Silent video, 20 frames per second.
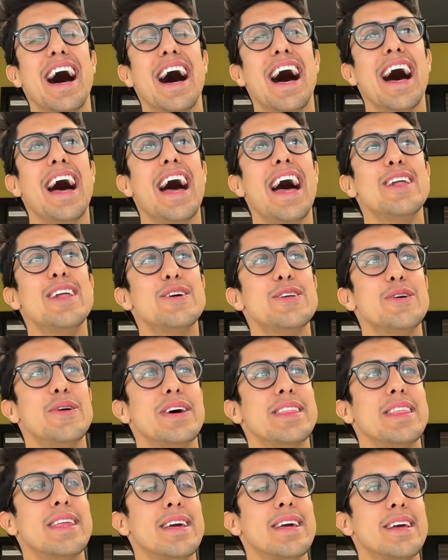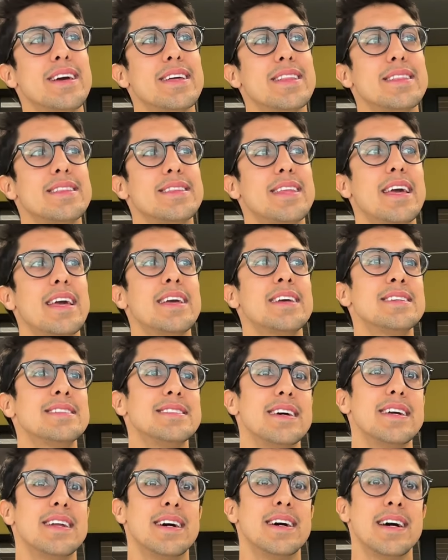I, I don't know. I think things that
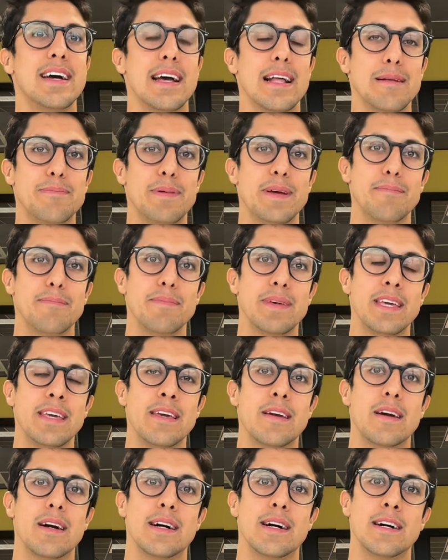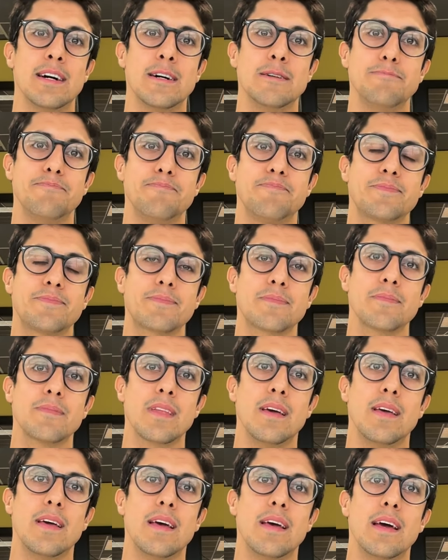are helping me um,
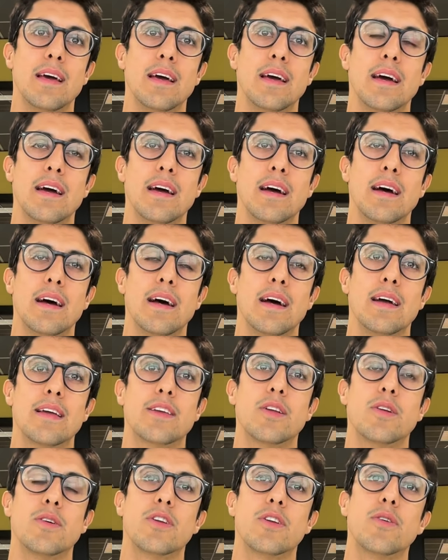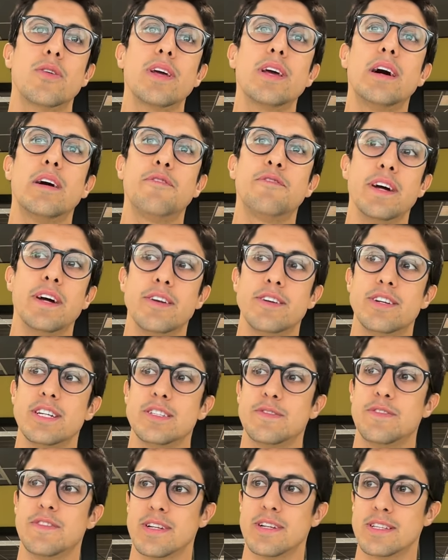you know, during our fundraise,
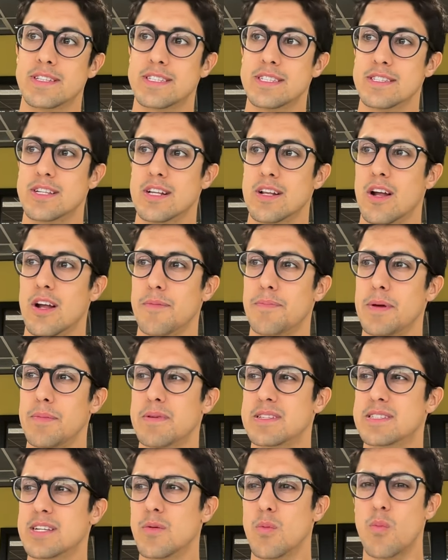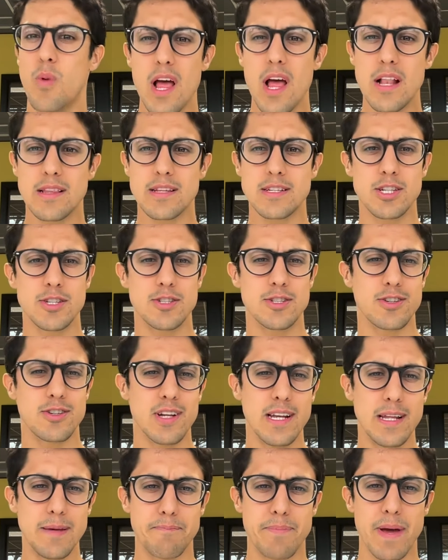for instance, a lot of people said, well, this is a
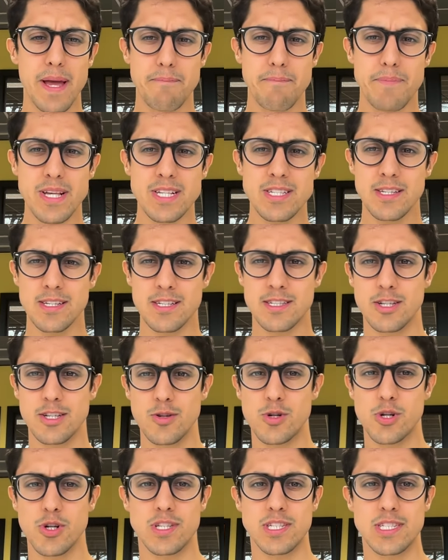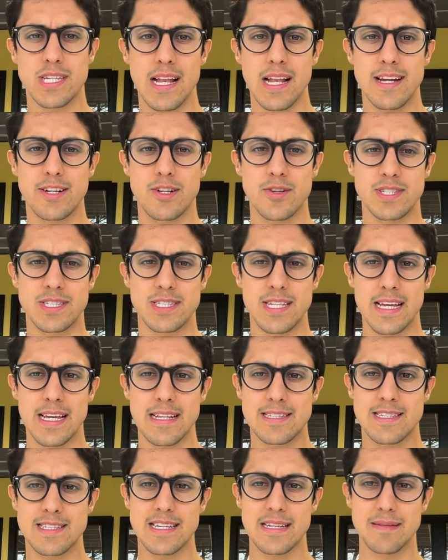really big business and you should sell it to
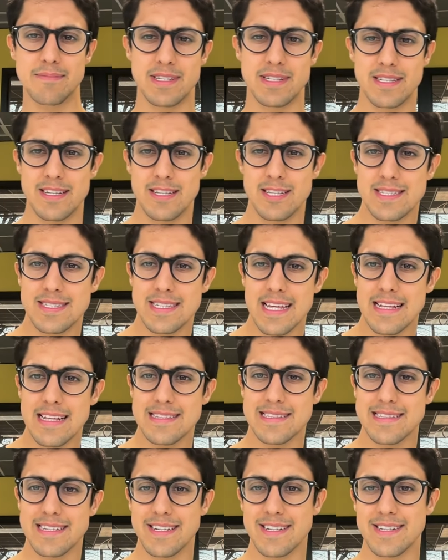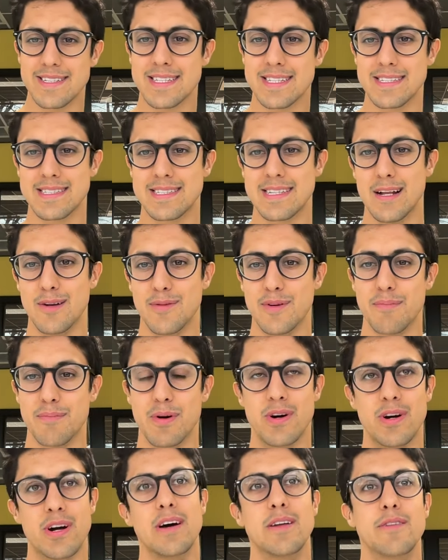sales teams and then sales leaders can sell with more
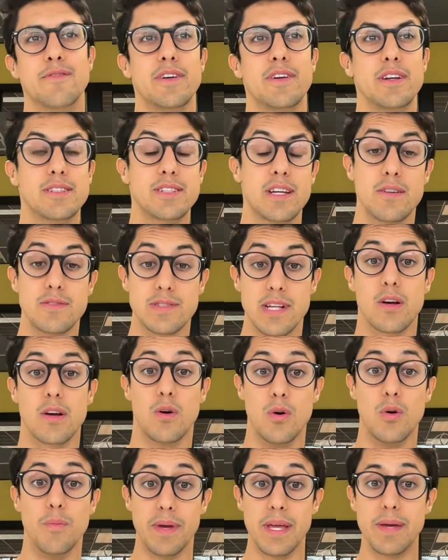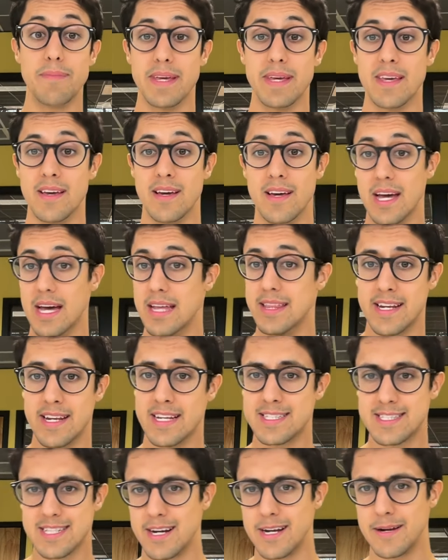confidence. And I was like, oh, maybe. And then I
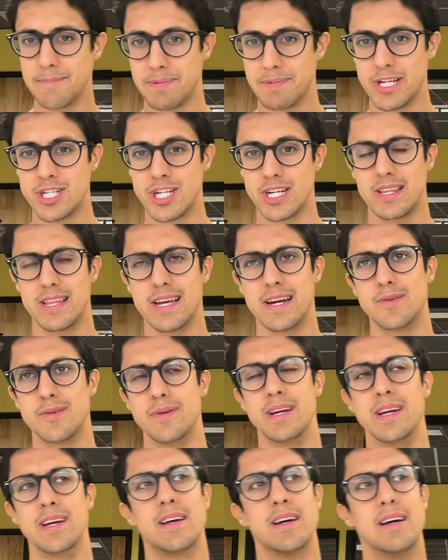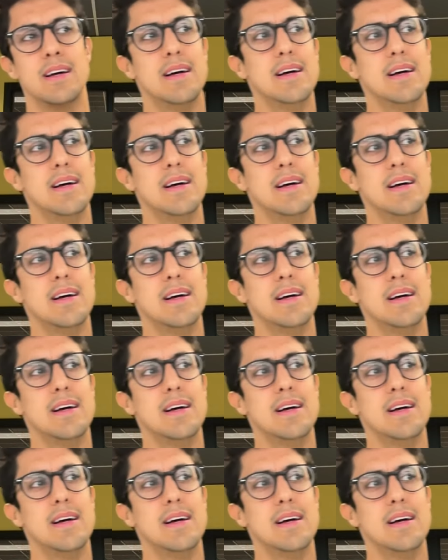started pitching that way.